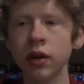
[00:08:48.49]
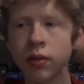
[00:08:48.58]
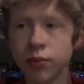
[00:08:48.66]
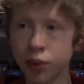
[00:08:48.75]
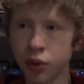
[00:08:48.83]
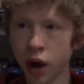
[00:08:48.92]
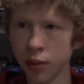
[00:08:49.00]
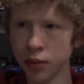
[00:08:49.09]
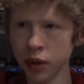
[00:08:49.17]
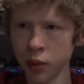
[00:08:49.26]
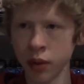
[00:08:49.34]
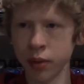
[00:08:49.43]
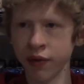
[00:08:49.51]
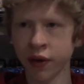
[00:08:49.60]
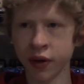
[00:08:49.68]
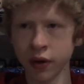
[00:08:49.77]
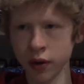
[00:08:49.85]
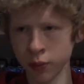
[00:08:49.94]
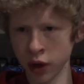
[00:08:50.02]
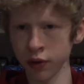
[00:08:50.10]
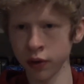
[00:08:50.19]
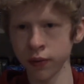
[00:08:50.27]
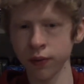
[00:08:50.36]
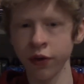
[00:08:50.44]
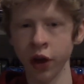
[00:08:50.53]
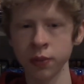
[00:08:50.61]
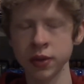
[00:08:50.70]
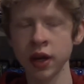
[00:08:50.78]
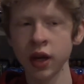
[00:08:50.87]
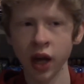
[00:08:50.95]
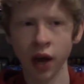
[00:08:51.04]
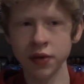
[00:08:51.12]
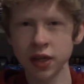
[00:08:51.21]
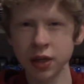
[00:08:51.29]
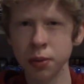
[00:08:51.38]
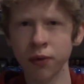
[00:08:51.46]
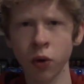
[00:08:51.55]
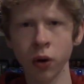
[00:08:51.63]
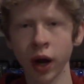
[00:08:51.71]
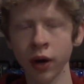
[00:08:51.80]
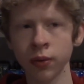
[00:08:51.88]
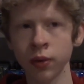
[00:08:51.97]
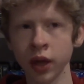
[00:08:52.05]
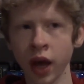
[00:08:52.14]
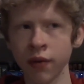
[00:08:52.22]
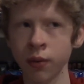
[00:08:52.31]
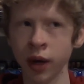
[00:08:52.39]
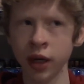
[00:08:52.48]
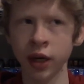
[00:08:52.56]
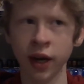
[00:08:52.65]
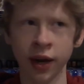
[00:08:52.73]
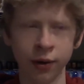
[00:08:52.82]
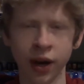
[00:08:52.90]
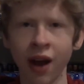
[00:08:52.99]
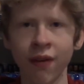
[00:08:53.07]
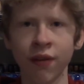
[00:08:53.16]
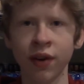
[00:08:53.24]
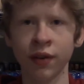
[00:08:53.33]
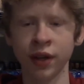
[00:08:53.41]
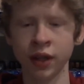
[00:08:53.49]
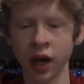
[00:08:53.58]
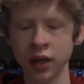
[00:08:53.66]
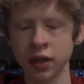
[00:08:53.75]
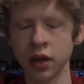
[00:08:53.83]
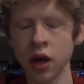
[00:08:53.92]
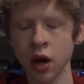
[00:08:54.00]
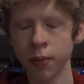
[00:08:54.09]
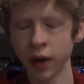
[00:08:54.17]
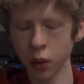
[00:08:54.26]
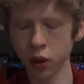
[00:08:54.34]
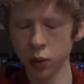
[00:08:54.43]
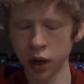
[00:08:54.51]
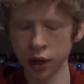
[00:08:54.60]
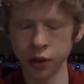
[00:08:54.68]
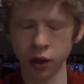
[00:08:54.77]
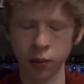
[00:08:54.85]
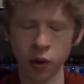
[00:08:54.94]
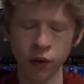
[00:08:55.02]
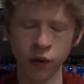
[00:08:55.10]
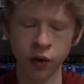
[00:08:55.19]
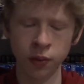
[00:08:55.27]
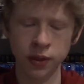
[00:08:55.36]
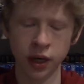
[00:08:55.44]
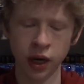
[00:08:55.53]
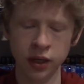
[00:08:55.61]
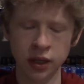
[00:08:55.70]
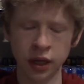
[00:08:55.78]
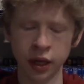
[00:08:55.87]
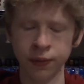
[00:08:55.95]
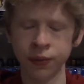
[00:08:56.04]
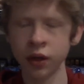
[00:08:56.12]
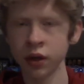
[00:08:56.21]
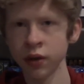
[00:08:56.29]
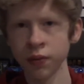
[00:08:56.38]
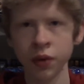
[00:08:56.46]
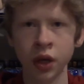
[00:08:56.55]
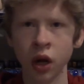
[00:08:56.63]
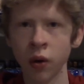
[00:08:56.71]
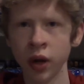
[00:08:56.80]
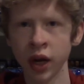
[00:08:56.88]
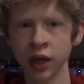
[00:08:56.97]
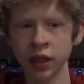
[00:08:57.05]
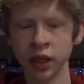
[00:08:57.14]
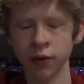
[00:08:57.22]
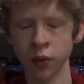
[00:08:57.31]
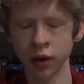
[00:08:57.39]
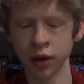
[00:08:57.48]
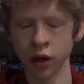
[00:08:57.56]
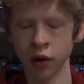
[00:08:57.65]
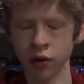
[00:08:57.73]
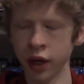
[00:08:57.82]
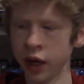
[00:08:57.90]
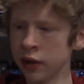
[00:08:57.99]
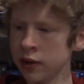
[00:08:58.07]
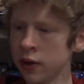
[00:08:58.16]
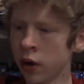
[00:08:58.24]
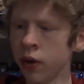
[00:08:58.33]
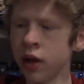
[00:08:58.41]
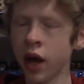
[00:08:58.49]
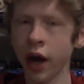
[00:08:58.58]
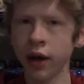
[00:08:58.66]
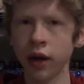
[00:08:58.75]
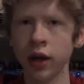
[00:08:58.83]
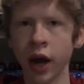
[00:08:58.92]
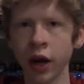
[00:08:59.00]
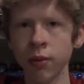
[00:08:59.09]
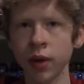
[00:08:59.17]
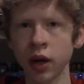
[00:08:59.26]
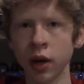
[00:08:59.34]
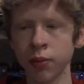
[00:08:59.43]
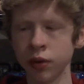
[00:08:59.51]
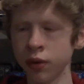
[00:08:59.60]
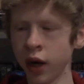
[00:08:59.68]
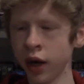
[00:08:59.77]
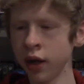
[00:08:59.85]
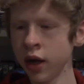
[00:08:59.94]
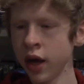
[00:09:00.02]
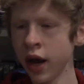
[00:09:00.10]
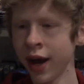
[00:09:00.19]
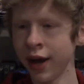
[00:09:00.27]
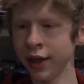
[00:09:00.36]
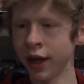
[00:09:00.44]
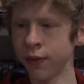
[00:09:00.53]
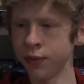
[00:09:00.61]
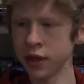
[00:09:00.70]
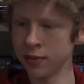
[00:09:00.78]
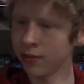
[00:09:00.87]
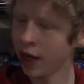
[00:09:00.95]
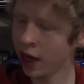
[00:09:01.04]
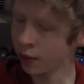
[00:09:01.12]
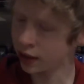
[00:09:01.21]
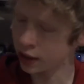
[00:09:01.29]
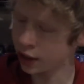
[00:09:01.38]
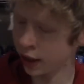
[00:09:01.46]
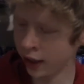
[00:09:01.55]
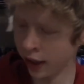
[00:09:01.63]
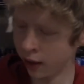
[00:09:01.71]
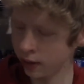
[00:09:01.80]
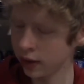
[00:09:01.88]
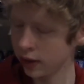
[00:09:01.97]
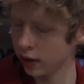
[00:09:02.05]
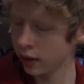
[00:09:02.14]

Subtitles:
Probably one of my favorite Marvel films. I've said this before, I don't really have a ranking. I don't have a favorite yet. But I will watch all the Marvel films again to get, an idea of where it all lands. So I got Iron Man on Blu-ray, and yeah, just can't wait to check it out.